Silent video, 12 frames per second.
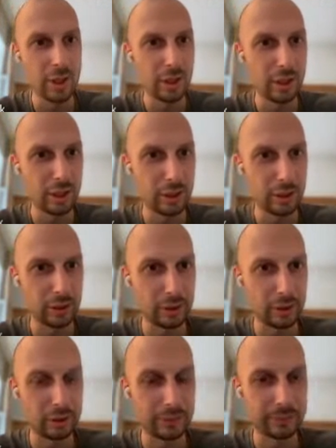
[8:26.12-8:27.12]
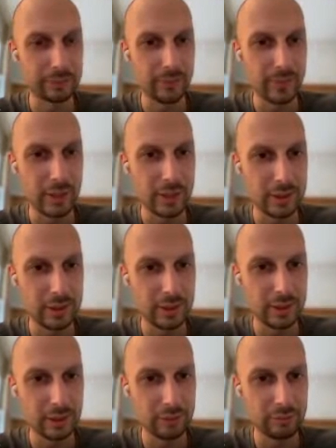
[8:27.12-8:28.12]
it's
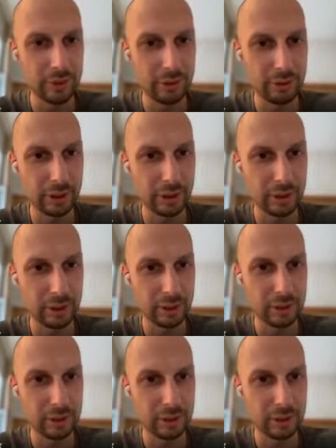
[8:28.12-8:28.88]
not very like